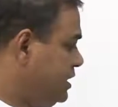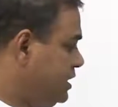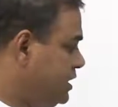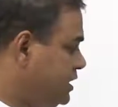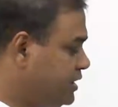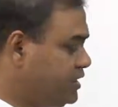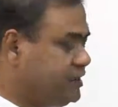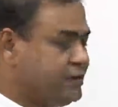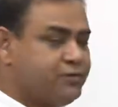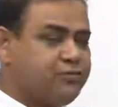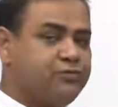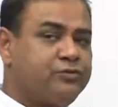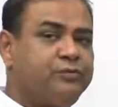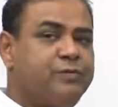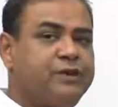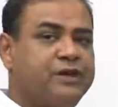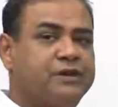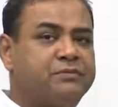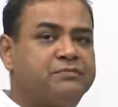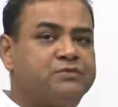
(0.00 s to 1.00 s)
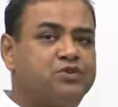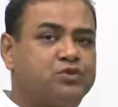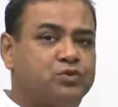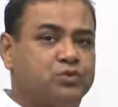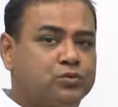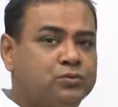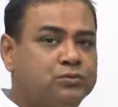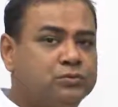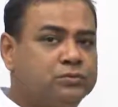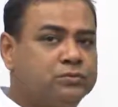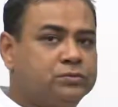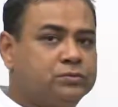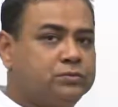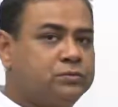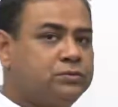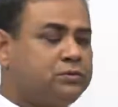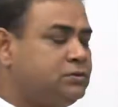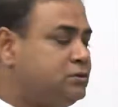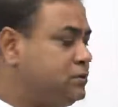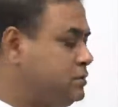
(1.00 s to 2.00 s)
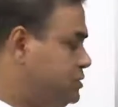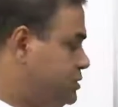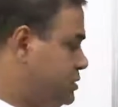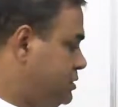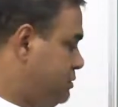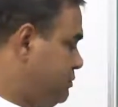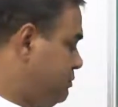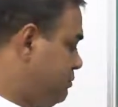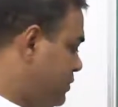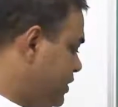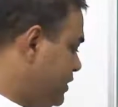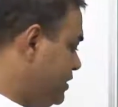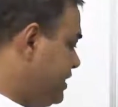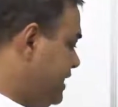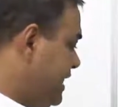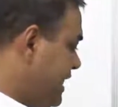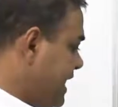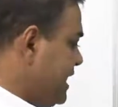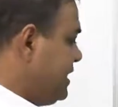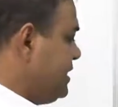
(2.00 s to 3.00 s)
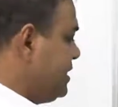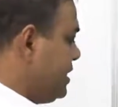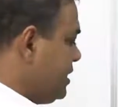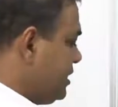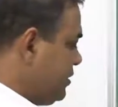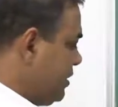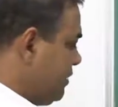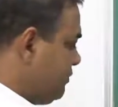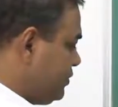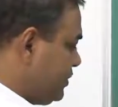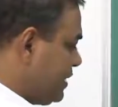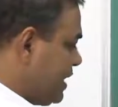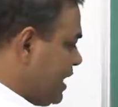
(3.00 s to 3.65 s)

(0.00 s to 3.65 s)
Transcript: again it would become 2. But the area you have to